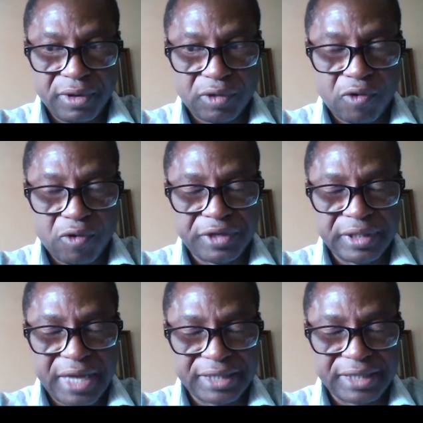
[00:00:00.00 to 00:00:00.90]

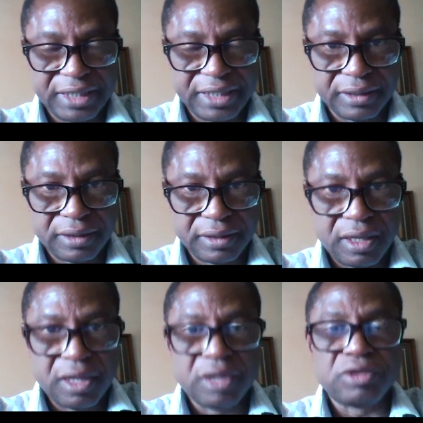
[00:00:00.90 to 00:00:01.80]
COVID-19,
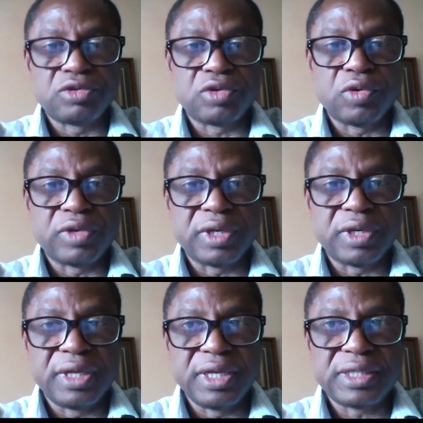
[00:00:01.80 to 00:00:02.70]
so
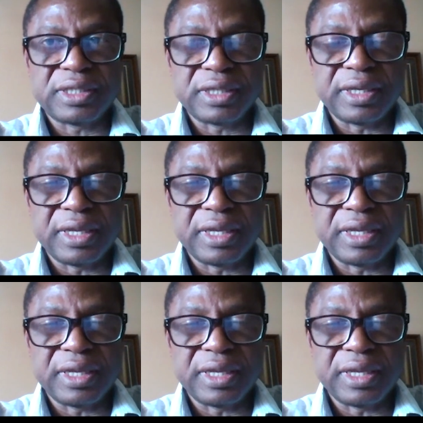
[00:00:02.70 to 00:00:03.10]
there is